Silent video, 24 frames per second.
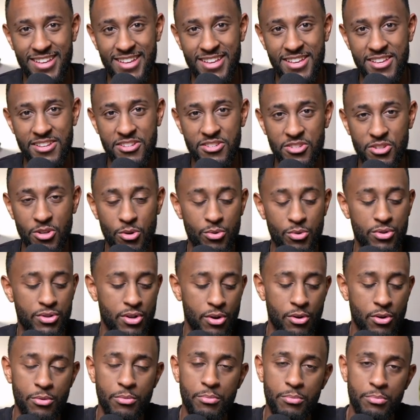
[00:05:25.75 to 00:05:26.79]
So
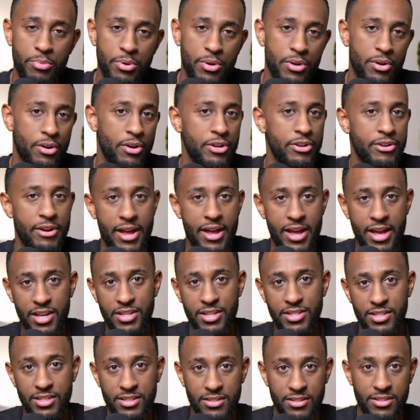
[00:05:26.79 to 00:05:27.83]
don't put all your eggs
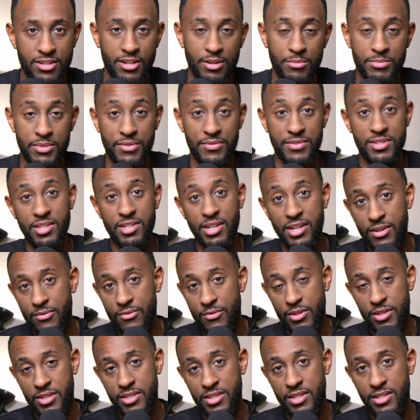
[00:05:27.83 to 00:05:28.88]
in terms of studying for the
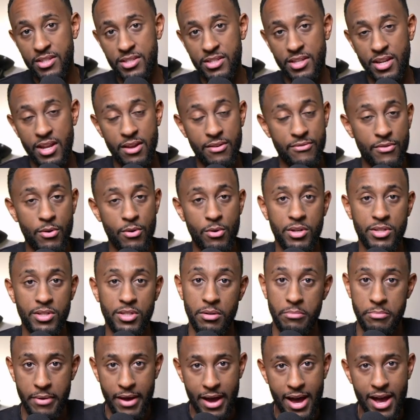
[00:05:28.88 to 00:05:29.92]
CCNA. Focus on
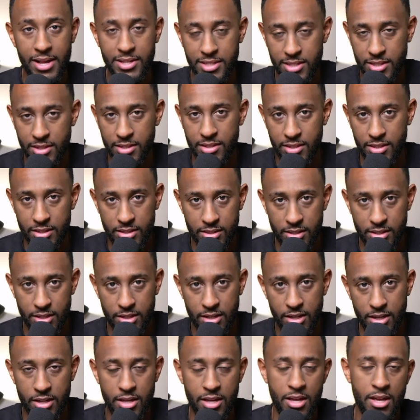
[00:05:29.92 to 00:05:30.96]
passing the CCNA.
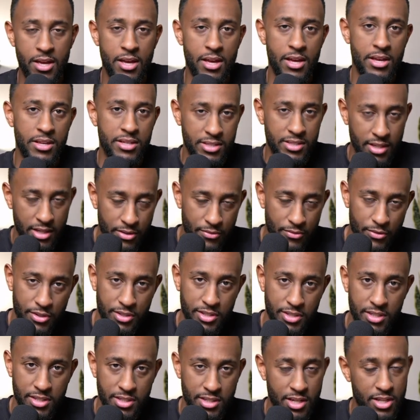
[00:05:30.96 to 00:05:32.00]
Studying for the
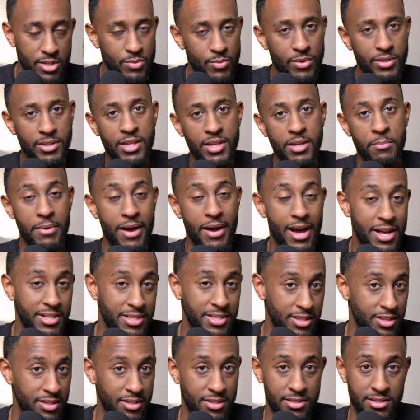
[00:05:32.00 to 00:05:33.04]
CCNA is one thing, passing
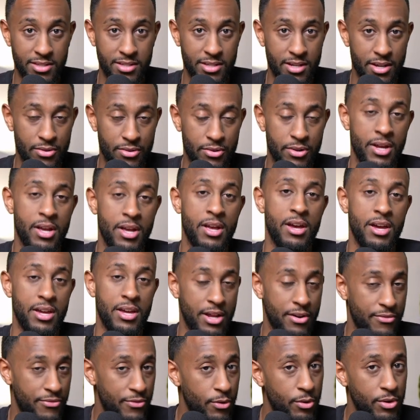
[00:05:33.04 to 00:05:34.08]
is the other. And I'd
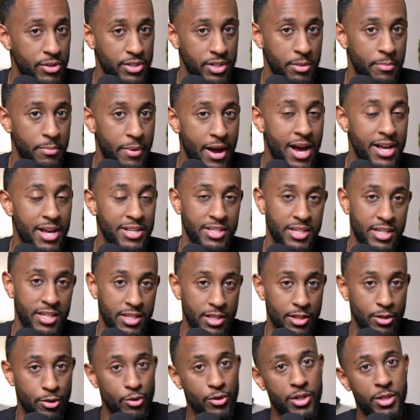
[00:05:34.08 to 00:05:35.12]
focus on passing and then
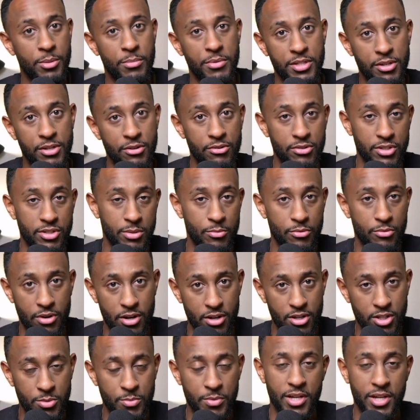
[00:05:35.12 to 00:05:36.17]
learning material somewhere else
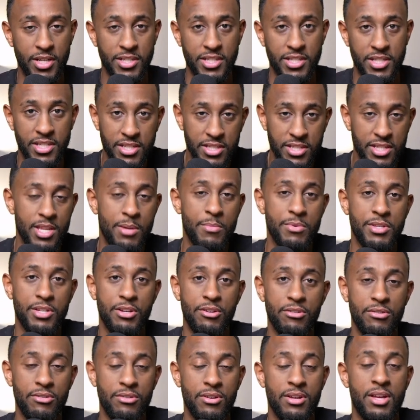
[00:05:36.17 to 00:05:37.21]
because the CCNA
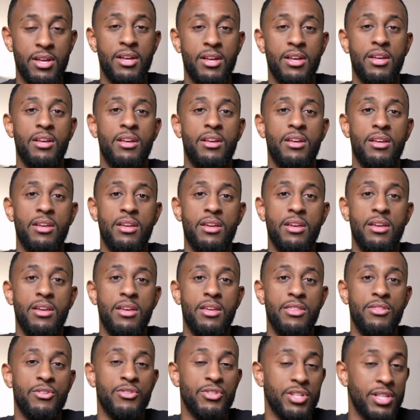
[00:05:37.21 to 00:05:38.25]
material,
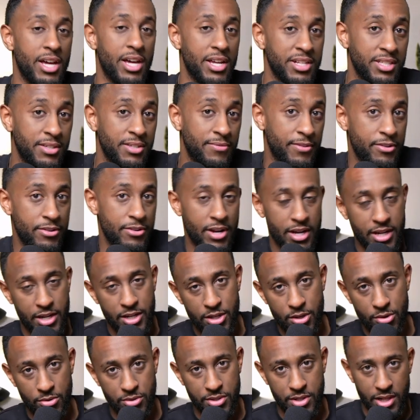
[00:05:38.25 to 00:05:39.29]
there's a lot of stuff that you're not going to
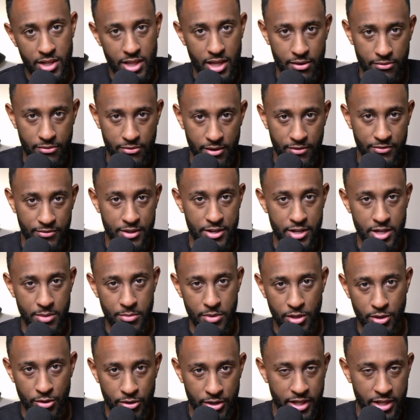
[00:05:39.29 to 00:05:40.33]
use and a lot of fluff that you're going to be
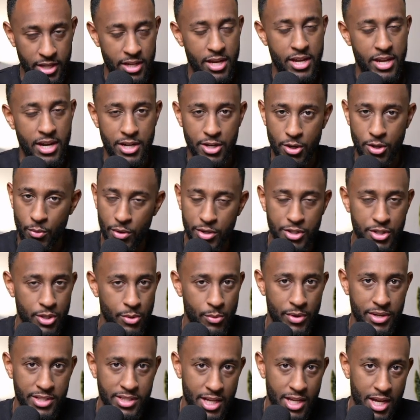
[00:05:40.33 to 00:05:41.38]
learning. And I don't want you to
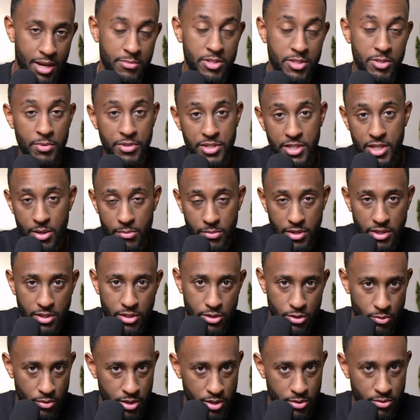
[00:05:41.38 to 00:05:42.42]
waste time, especially coming into
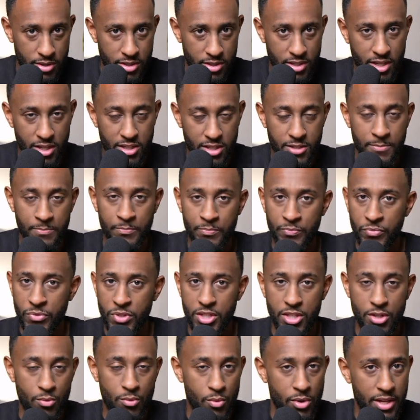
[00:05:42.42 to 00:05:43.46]
2026. You
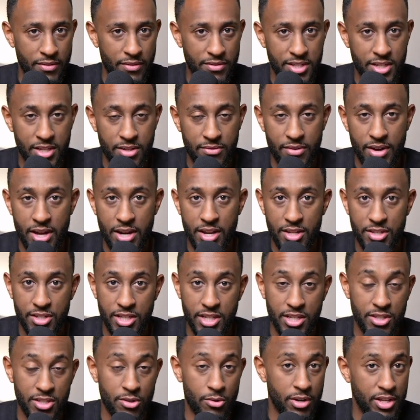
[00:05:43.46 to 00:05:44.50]
really have to take advantage. And it's
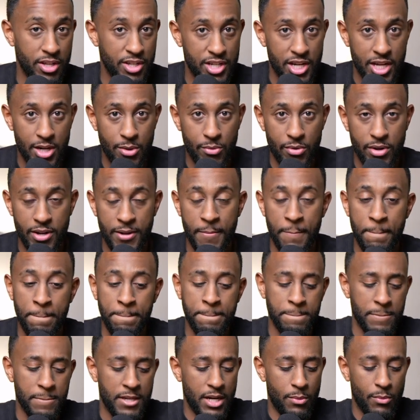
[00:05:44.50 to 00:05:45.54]
already January.
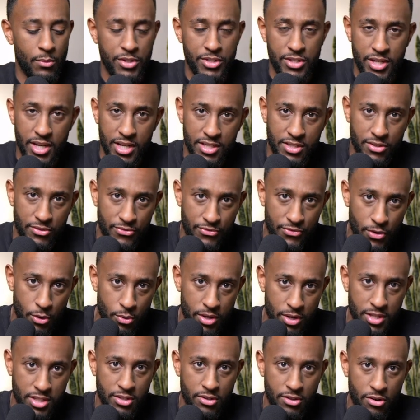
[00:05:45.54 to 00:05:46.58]
And I want you guys to
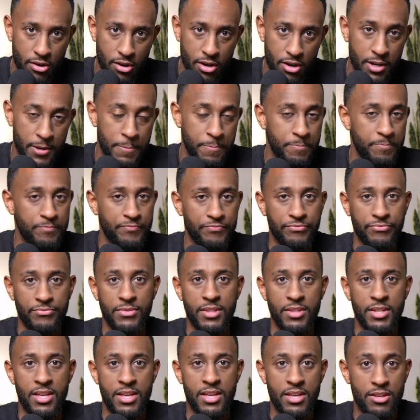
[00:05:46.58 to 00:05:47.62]
focus on
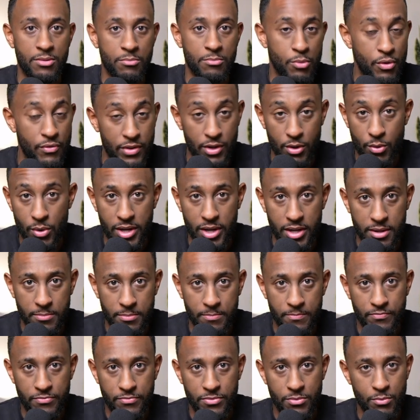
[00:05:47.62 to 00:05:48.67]
moving quick.
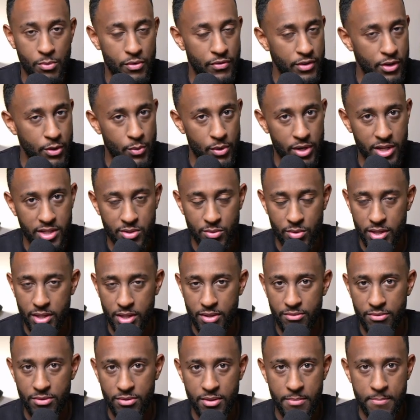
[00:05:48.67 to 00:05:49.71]
Moving quick is one of the,
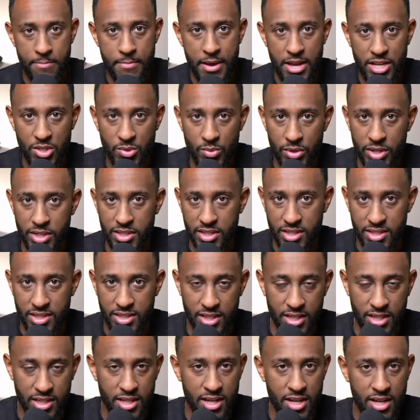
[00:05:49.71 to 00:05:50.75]
the best way to
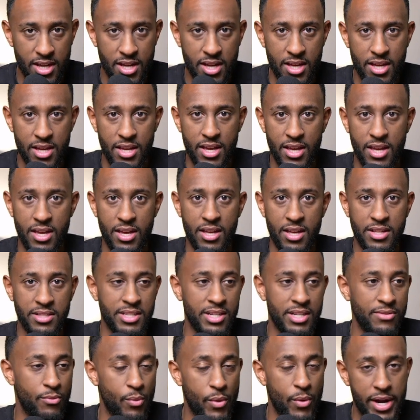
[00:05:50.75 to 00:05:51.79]
succeed. instead of
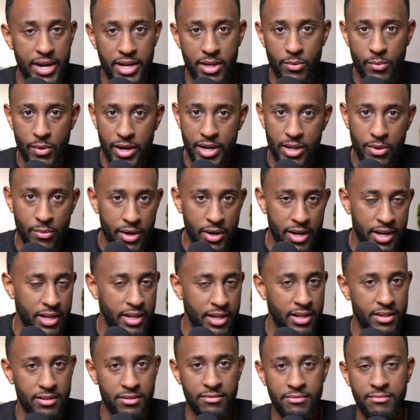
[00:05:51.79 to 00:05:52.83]
waiting, waiting, waiting,
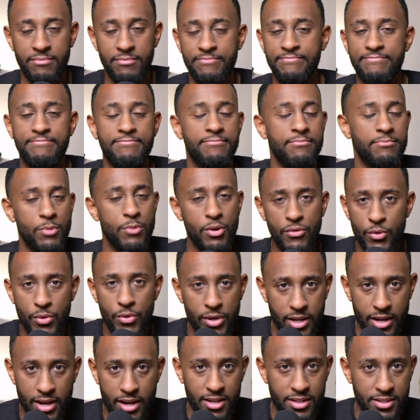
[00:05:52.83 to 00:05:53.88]
and move quick,
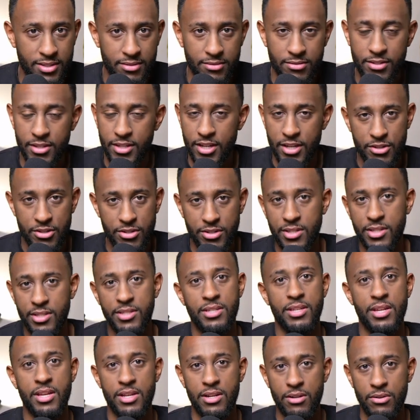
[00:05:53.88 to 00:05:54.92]
guys. You can get your
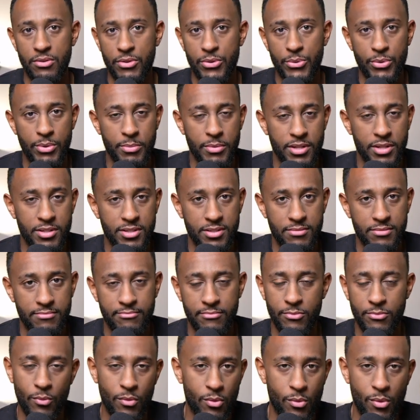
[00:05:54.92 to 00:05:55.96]
CCNA under three months
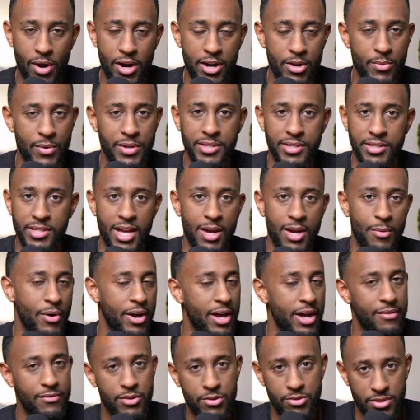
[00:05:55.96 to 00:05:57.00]
why are you wasting time? Why
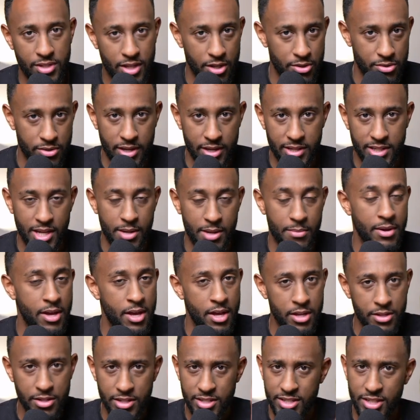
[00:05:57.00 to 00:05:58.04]
haven't you scheduled that exam?
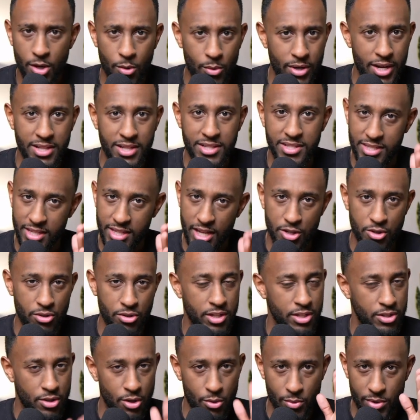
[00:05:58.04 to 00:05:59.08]
Just go ahead and schedule it.
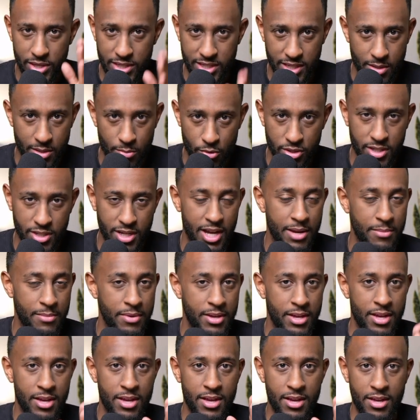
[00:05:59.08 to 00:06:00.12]
Don't waste any more time.
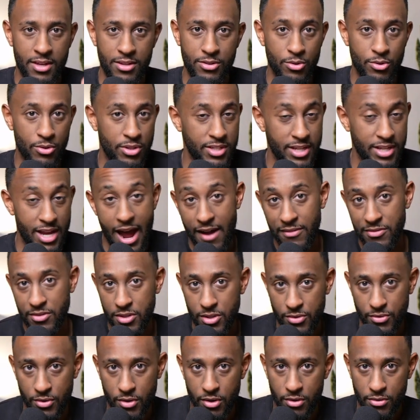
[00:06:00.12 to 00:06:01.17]
Do this after this
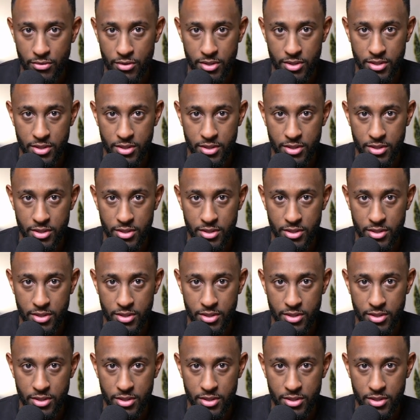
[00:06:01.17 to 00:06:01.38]
this